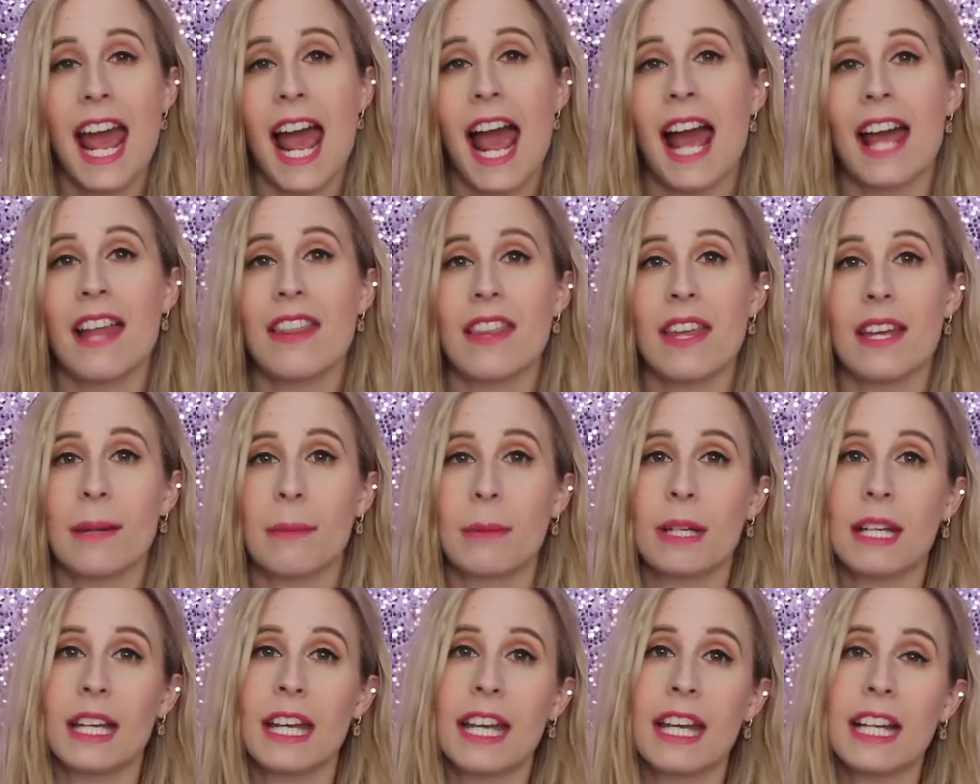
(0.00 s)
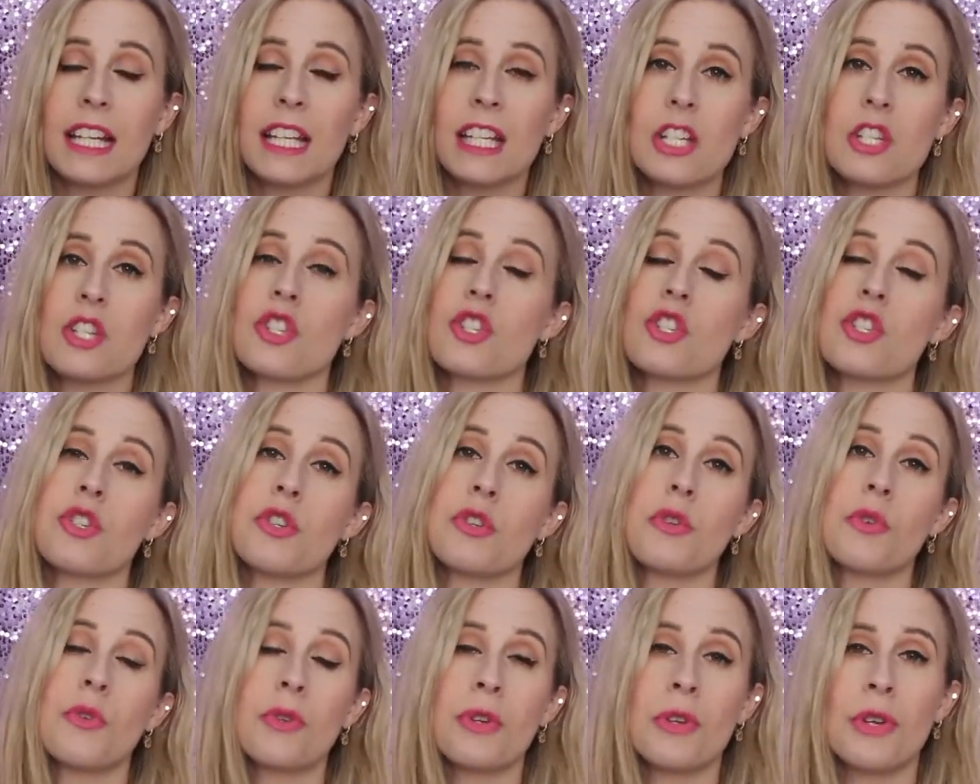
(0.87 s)
and then I'm going to get
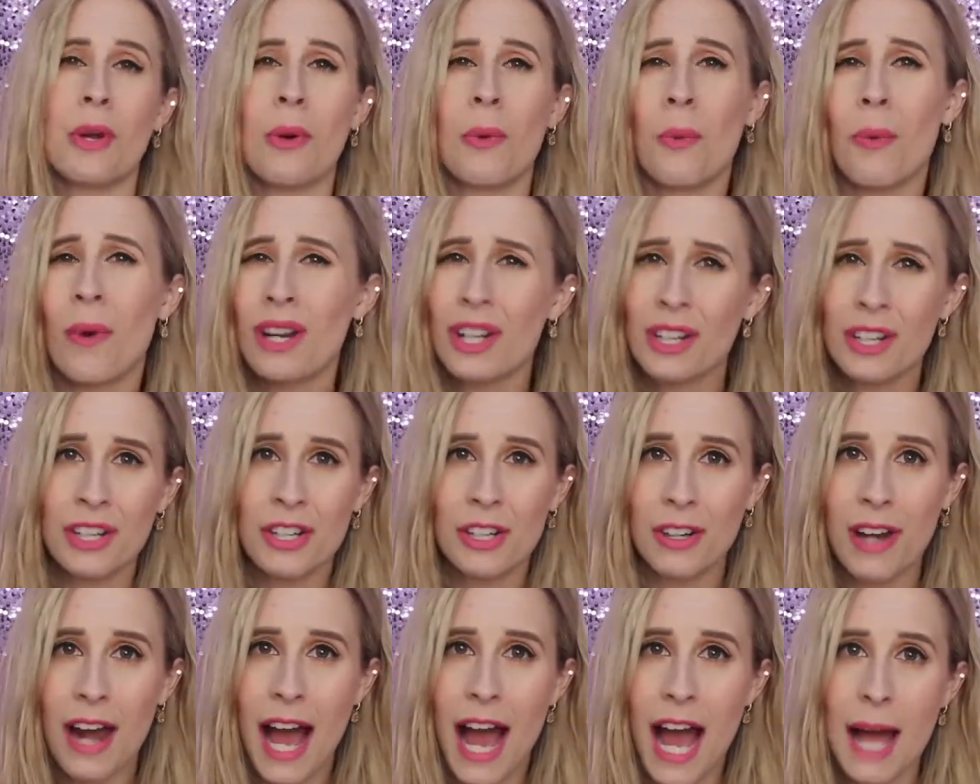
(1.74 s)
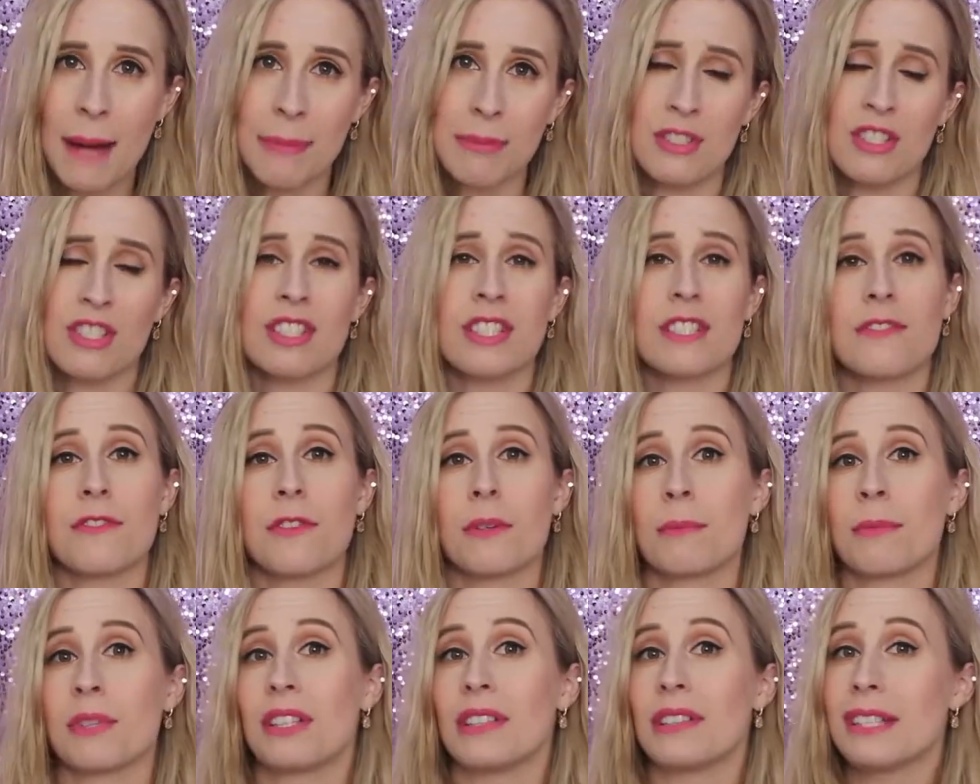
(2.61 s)
into, what are your options
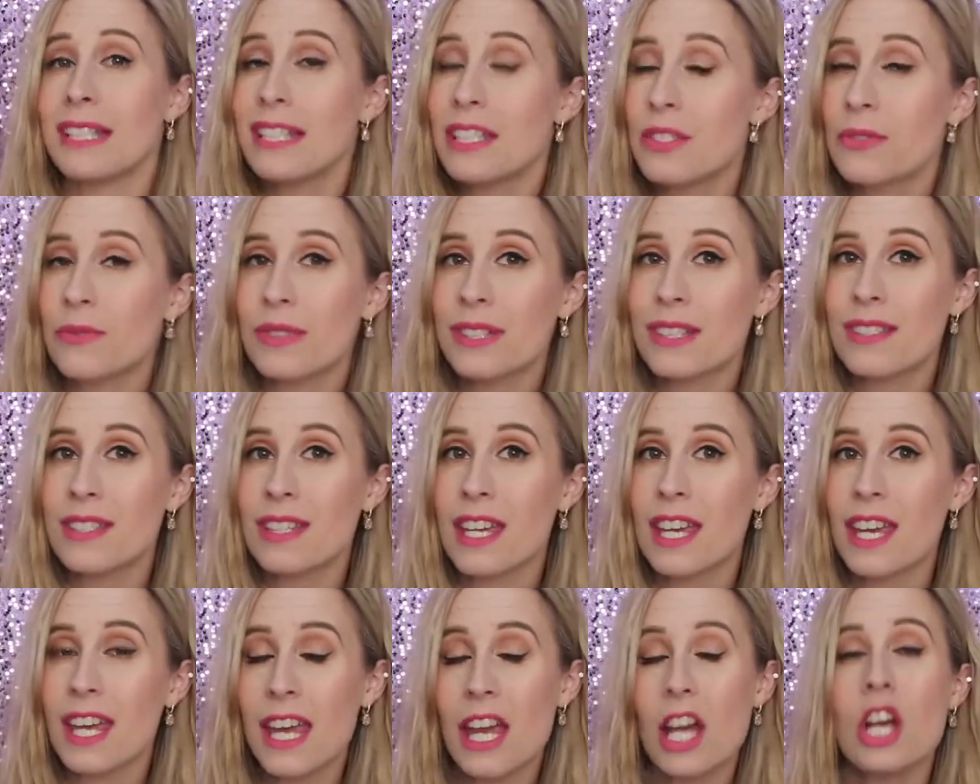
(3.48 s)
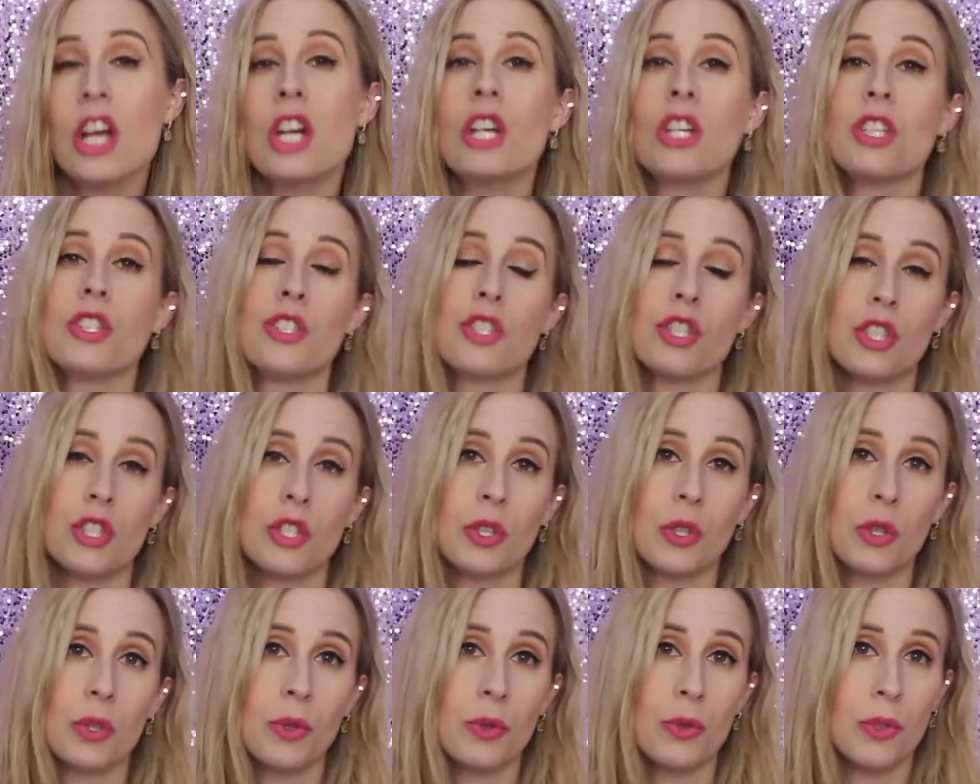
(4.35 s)
from the least risky
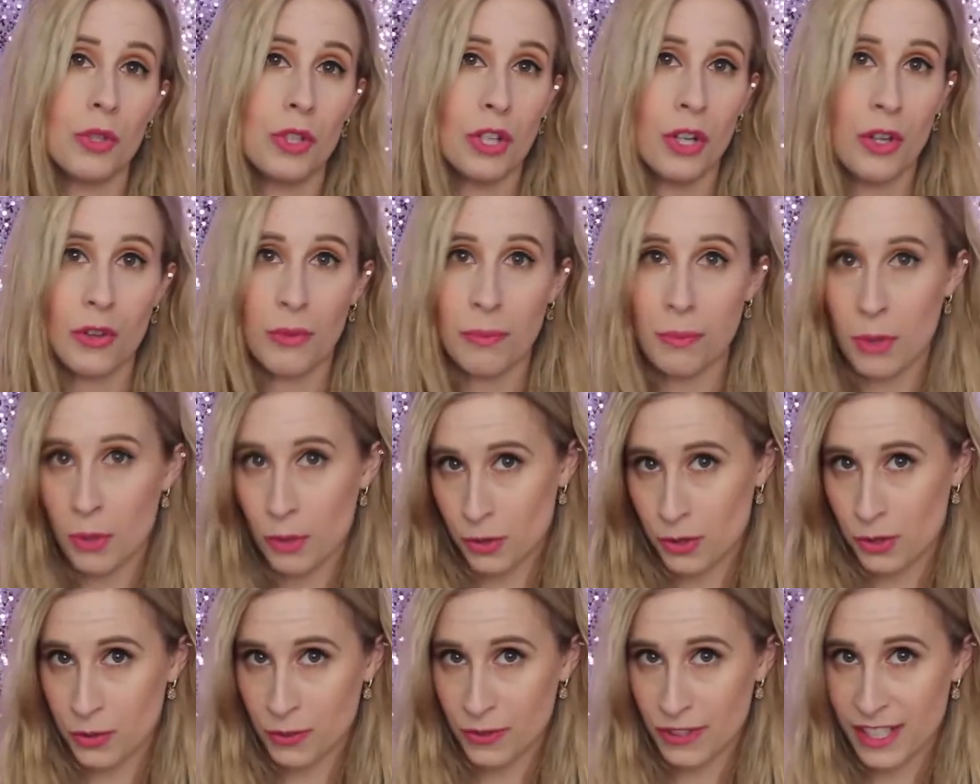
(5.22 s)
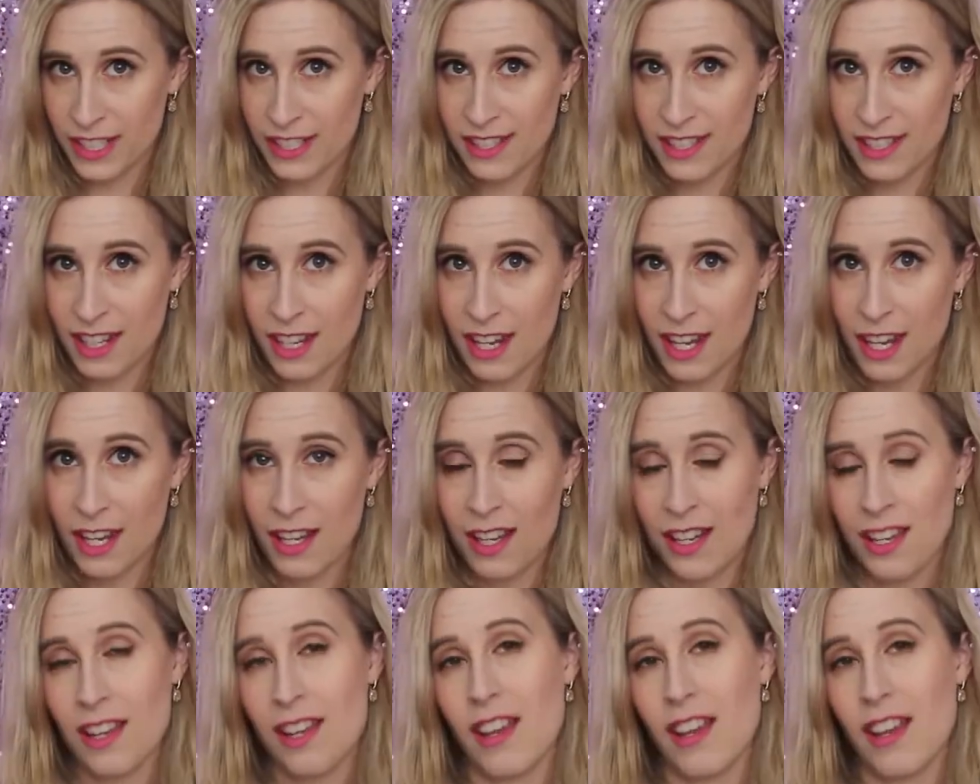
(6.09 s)
to, the most risky.